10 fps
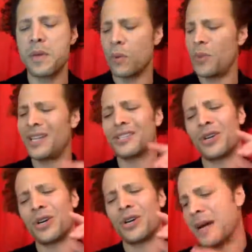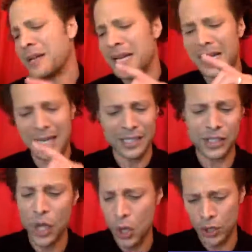where we can talk about a
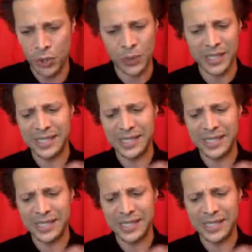song you want